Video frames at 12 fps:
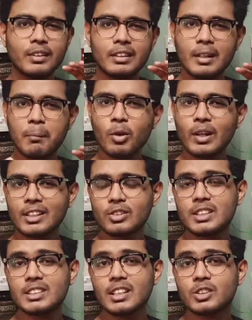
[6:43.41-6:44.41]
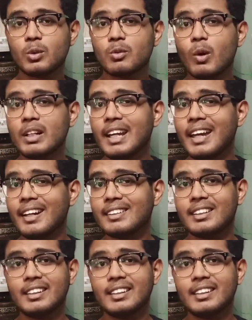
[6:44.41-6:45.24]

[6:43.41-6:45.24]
the book actually stuck with one character,